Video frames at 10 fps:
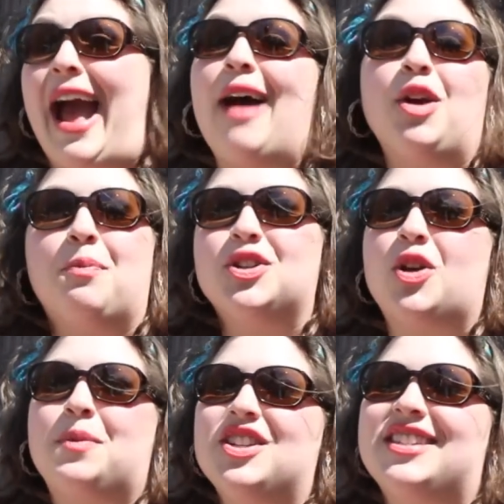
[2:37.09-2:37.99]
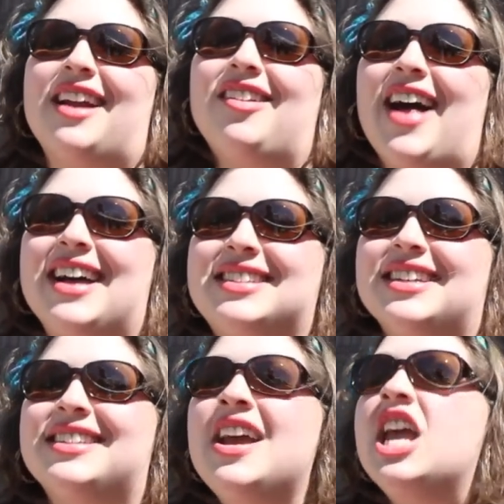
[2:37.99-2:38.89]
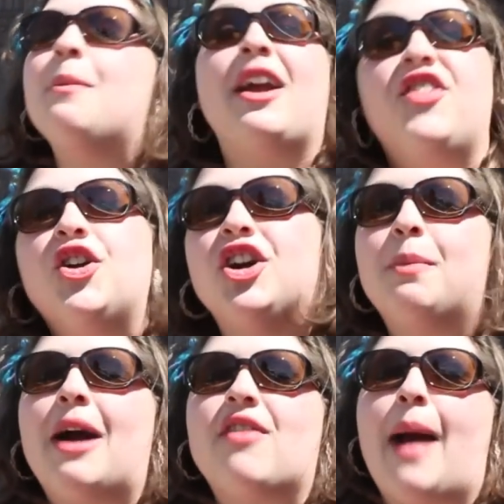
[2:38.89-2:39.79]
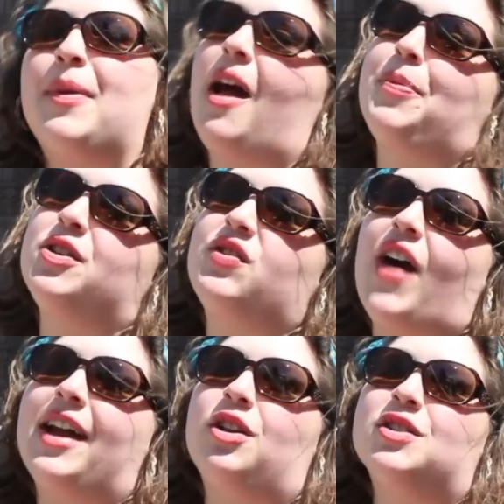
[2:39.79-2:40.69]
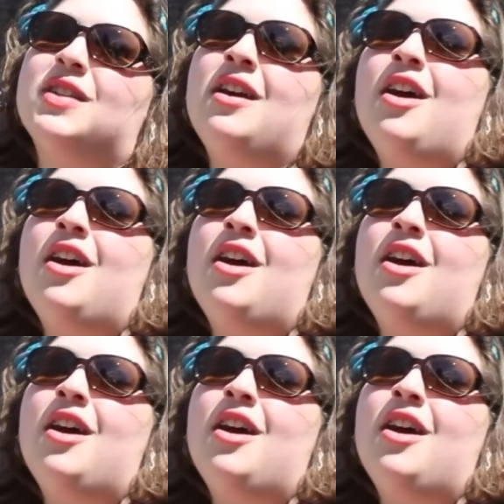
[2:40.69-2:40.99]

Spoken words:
out your prescription sunglasses. You might feel good about wrapping up those finals.